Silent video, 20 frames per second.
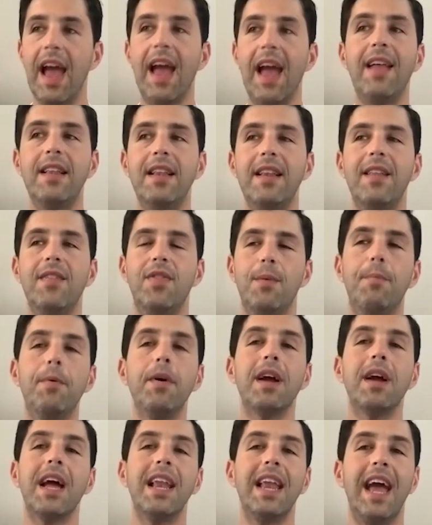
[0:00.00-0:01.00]
And the
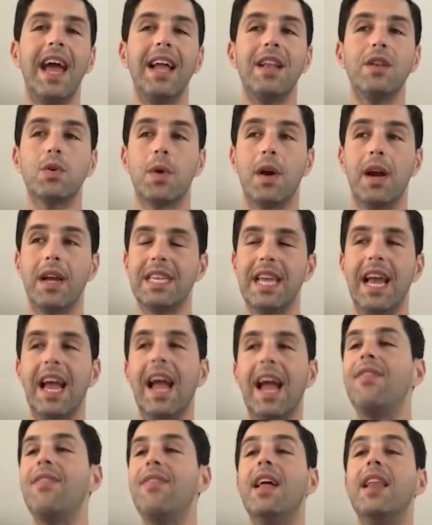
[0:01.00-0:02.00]
book kind of ends where I
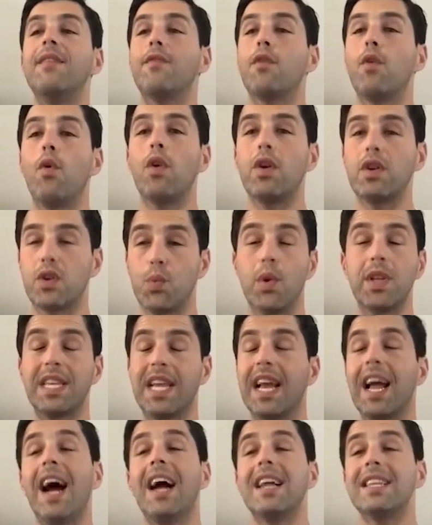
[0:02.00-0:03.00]
say, and then of course,
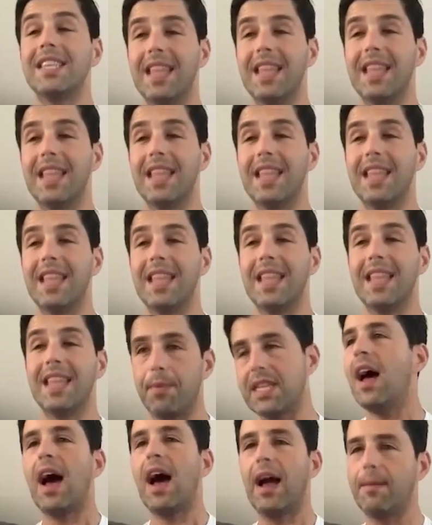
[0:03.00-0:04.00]
once I got to
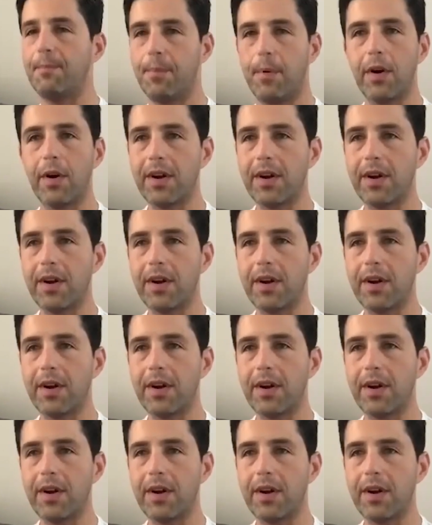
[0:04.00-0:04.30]
that place,